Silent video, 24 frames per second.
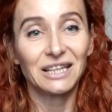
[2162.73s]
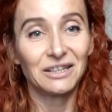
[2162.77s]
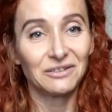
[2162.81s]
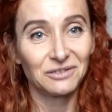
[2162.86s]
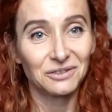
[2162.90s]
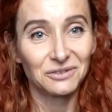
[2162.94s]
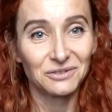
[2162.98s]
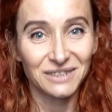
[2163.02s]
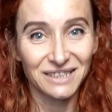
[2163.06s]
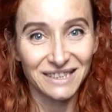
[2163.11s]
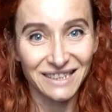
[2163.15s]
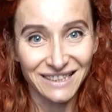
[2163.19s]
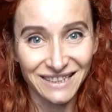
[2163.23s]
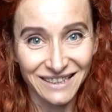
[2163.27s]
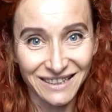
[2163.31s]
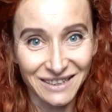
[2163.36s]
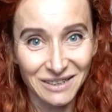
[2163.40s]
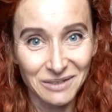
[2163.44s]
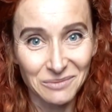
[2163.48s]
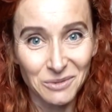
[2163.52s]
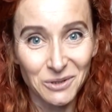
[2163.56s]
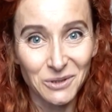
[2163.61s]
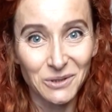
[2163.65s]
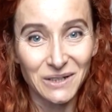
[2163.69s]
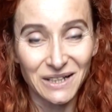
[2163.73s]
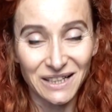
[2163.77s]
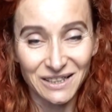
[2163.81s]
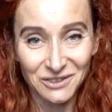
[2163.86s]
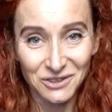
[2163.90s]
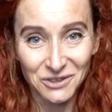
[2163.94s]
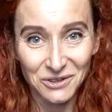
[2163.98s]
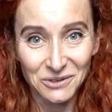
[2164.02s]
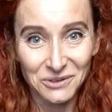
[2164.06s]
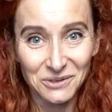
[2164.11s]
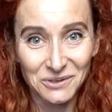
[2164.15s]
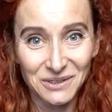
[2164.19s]
If there is anything more, I'll
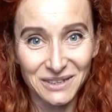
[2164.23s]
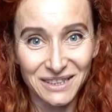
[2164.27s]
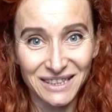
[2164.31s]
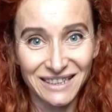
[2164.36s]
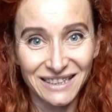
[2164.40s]
show you in